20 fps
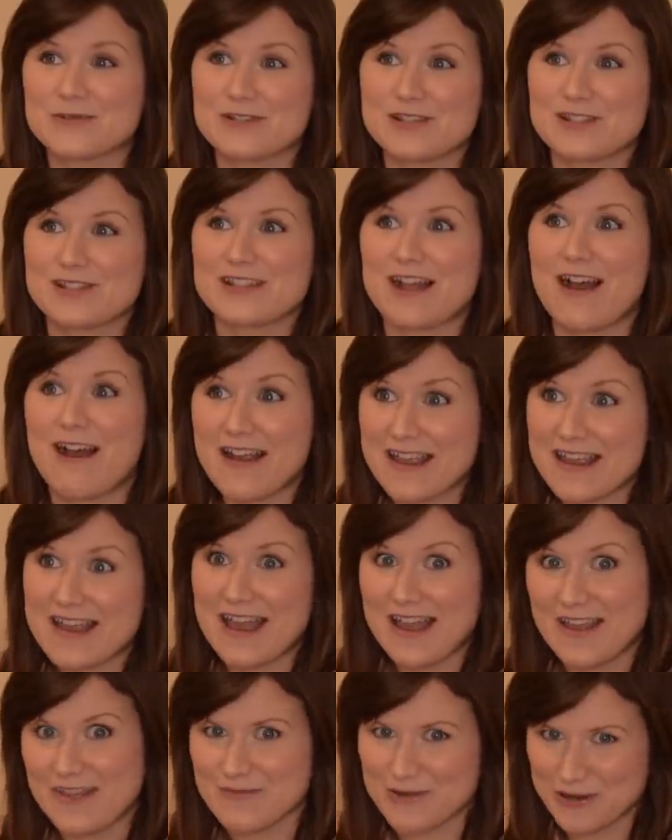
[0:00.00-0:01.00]
reason I
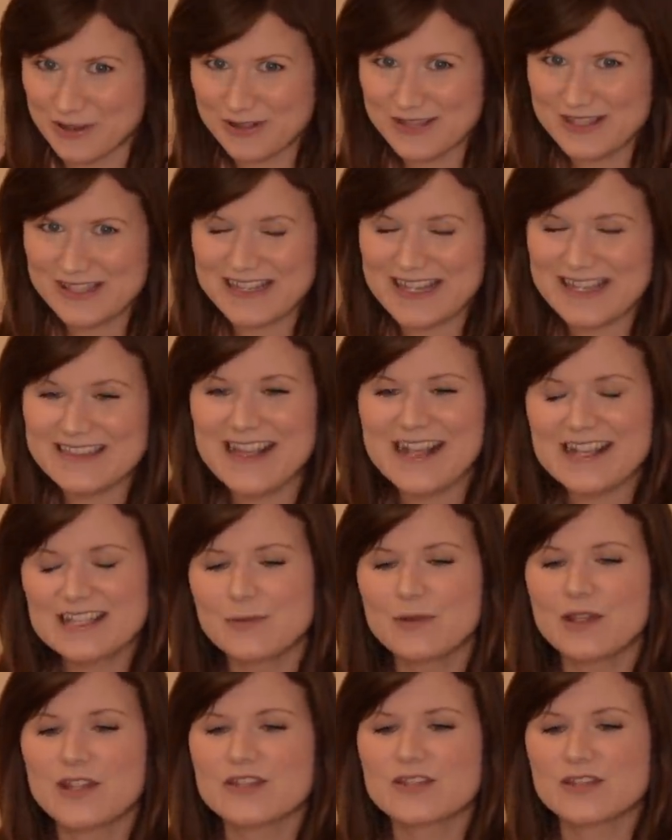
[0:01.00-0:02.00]
care the most, and that's
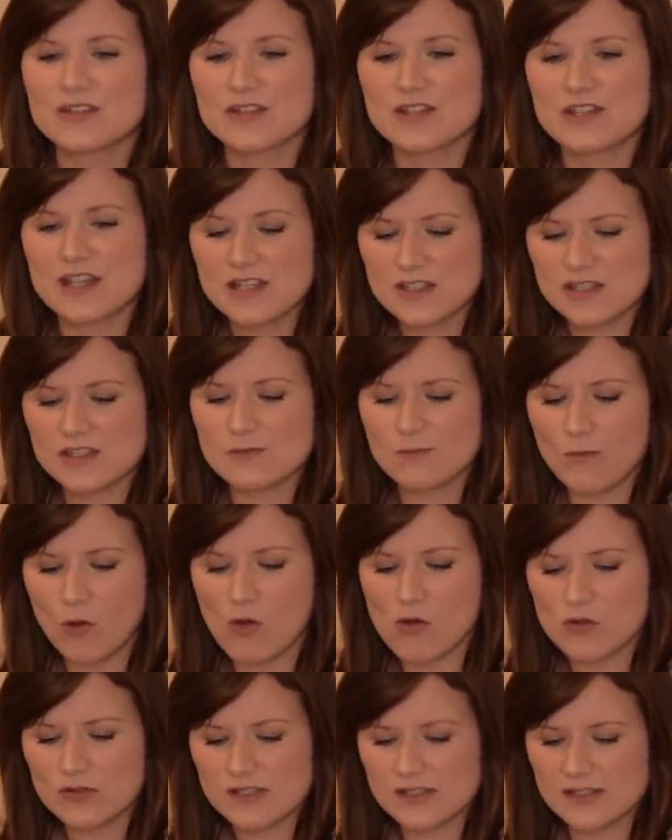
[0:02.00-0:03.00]
because there's this
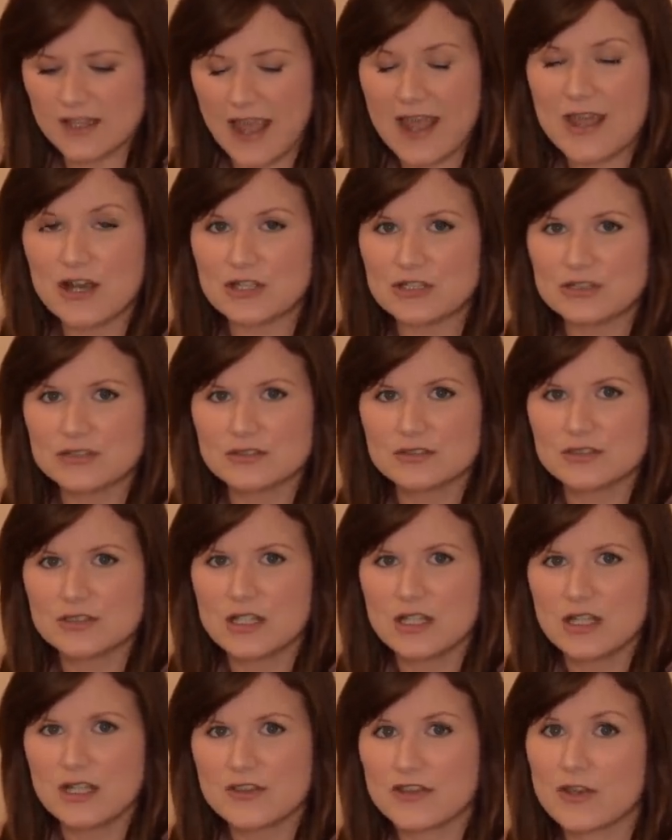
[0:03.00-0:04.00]
small scale
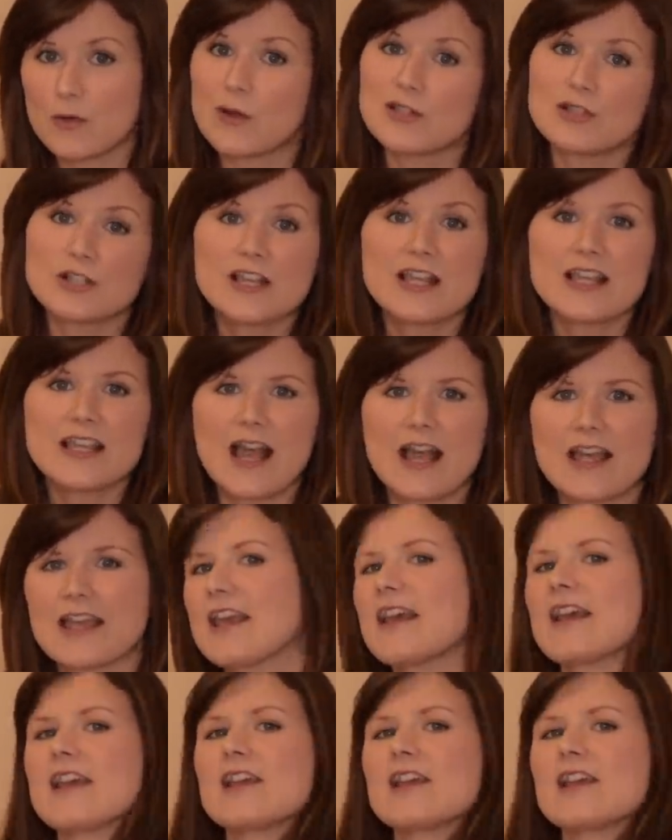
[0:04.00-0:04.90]
that we're looking at here